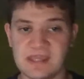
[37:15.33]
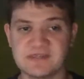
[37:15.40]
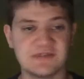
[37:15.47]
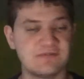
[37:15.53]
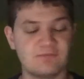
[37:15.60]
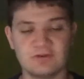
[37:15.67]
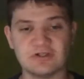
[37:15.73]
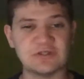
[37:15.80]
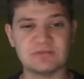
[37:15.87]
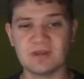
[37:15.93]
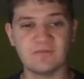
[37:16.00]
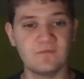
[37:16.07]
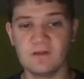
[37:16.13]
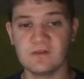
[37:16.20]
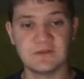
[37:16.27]
Roosevelt
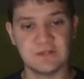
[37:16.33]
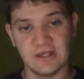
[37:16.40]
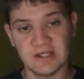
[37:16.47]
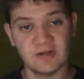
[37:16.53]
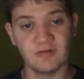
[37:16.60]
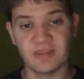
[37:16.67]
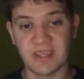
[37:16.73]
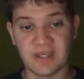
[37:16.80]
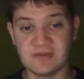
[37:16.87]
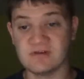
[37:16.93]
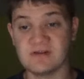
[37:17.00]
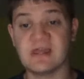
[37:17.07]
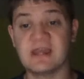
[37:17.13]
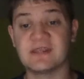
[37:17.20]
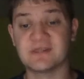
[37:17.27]
Field is not going anywhere.
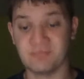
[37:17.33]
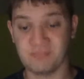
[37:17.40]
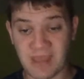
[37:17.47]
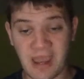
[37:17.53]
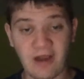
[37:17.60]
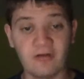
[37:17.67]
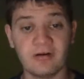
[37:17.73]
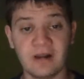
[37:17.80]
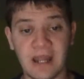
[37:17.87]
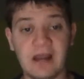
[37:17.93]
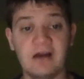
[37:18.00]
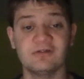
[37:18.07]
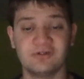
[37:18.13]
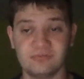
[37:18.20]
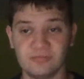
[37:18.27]
That is a
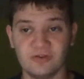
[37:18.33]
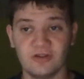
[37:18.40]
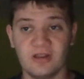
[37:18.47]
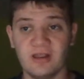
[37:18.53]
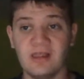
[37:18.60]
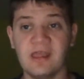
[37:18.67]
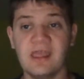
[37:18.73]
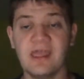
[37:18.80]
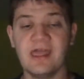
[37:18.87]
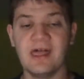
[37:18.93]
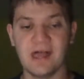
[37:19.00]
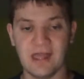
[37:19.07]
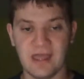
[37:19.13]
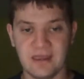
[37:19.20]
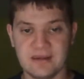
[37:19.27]
powerhouse mall
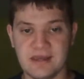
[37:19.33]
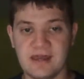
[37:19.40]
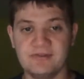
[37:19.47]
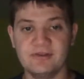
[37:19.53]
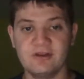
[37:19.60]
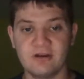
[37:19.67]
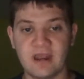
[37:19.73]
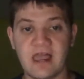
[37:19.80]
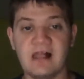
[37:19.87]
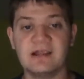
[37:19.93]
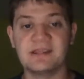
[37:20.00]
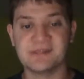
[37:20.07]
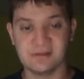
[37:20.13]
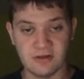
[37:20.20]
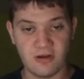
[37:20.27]
on Long Island.
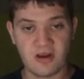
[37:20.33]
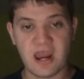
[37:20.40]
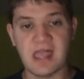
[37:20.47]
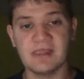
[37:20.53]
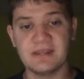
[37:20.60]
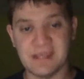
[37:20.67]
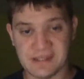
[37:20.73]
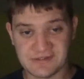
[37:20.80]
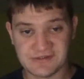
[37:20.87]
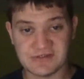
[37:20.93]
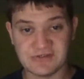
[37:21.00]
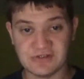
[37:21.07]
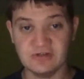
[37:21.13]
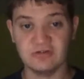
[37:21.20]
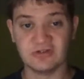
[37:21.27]
It's a Long Island
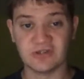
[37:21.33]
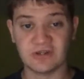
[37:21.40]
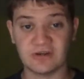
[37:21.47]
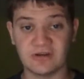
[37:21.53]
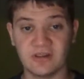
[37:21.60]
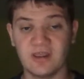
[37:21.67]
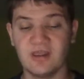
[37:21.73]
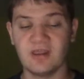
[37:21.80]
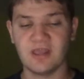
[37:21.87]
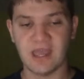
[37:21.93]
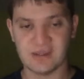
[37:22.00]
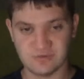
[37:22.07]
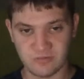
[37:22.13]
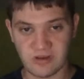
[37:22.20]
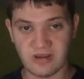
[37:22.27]
institution
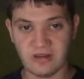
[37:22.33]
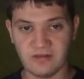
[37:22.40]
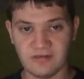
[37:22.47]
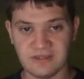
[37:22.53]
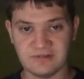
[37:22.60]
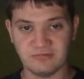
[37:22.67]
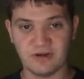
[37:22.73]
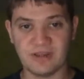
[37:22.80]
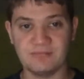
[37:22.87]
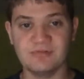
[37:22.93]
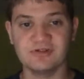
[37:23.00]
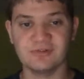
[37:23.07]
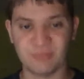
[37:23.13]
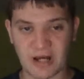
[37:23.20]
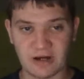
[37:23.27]
as well. It's one of the
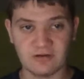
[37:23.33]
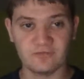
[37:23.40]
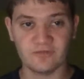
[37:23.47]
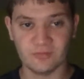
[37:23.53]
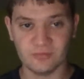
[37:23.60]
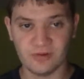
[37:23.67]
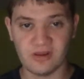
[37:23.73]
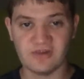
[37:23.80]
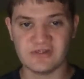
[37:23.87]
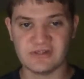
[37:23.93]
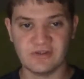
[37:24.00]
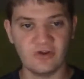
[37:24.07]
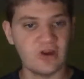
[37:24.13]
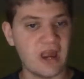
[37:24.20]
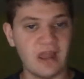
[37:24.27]
most powerful malls on
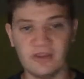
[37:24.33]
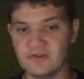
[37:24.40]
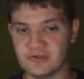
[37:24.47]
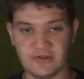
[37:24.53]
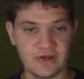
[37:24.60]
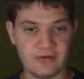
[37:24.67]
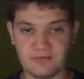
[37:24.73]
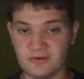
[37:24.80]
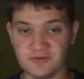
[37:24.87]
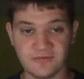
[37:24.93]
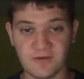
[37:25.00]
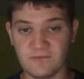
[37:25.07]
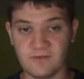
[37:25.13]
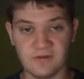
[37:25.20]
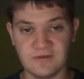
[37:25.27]
Long Island. So no,
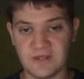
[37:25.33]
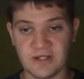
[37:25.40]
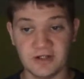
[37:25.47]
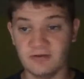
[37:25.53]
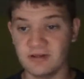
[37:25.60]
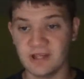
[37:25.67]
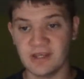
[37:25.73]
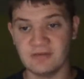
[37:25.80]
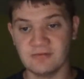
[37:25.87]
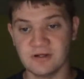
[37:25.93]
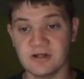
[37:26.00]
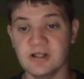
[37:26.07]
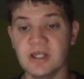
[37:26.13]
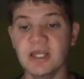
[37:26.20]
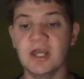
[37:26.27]
Roosevelt Field is not going
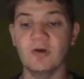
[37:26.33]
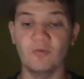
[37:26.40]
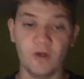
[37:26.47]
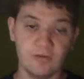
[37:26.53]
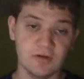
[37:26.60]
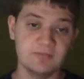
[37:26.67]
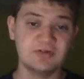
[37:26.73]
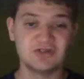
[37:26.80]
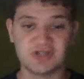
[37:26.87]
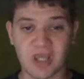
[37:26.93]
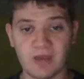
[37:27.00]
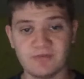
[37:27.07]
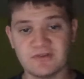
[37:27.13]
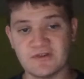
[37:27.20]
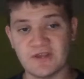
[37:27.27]
anywhere. Walt Whitman
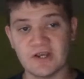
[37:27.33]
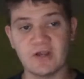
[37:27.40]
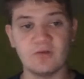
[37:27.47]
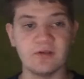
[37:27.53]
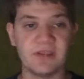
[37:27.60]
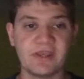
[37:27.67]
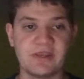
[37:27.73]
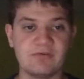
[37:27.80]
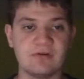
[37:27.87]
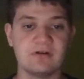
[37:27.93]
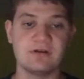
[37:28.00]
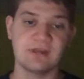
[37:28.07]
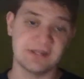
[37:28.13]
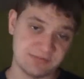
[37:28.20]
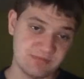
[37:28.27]
Shops is not going anywhere,
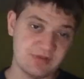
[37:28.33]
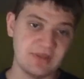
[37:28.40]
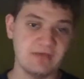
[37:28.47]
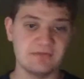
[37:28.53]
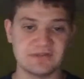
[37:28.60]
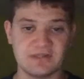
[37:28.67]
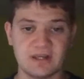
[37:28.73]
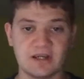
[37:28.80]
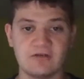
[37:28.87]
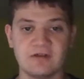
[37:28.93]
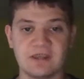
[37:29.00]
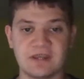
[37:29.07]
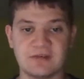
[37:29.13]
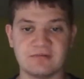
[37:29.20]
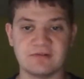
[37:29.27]
and Smith Haven is not going
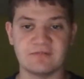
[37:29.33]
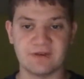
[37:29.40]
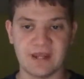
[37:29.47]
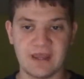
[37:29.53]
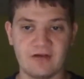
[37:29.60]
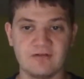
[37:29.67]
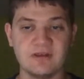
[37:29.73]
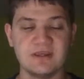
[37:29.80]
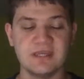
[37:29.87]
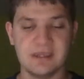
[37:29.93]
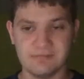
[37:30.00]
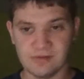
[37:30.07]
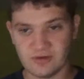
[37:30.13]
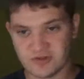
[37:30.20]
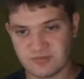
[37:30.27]
anywhere for now.
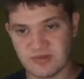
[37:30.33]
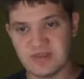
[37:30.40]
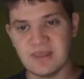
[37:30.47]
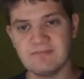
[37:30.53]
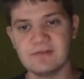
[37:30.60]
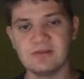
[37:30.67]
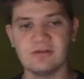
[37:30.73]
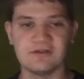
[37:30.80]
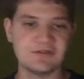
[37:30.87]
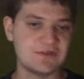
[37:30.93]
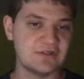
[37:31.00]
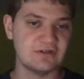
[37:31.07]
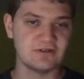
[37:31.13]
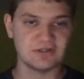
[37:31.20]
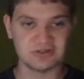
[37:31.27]
Even though Smith Haven lost
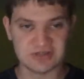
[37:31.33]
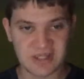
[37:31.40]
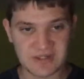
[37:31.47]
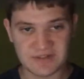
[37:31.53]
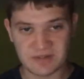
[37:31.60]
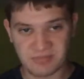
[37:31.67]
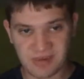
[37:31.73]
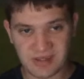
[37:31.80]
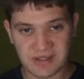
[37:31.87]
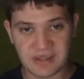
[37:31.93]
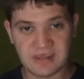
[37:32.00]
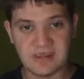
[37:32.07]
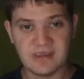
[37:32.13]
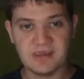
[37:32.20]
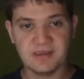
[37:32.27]
Sears and
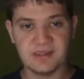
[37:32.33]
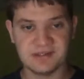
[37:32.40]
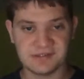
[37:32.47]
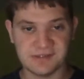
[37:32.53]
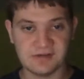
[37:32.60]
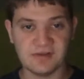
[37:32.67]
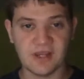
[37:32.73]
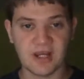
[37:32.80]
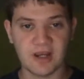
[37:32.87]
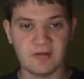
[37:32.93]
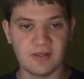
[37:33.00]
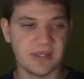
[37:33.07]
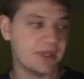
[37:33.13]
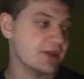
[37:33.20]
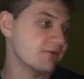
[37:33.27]
JCPenney, it's still not
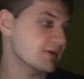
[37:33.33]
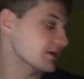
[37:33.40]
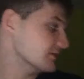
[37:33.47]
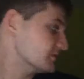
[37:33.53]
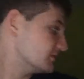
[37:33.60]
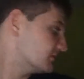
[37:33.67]
going anywhere.